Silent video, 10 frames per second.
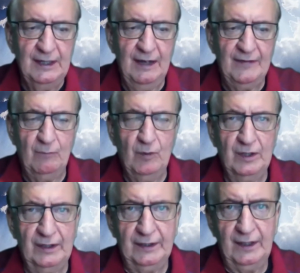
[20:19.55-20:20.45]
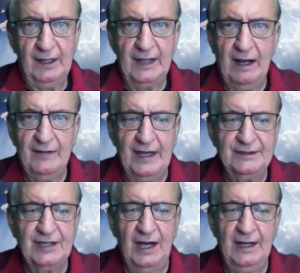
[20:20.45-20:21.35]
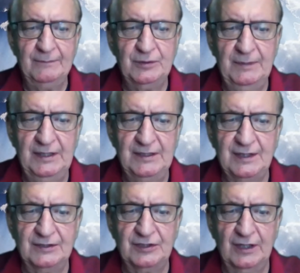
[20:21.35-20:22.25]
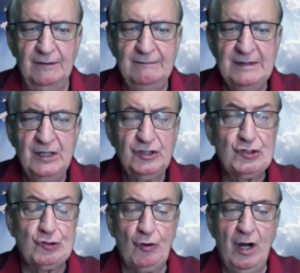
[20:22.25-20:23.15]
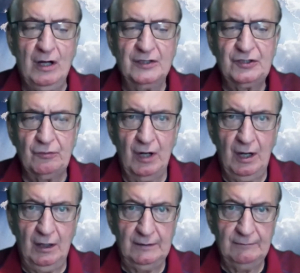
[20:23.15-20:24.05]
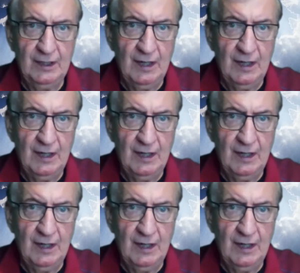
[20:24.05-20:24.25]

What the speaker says: that will allow that time to be such a strong, strong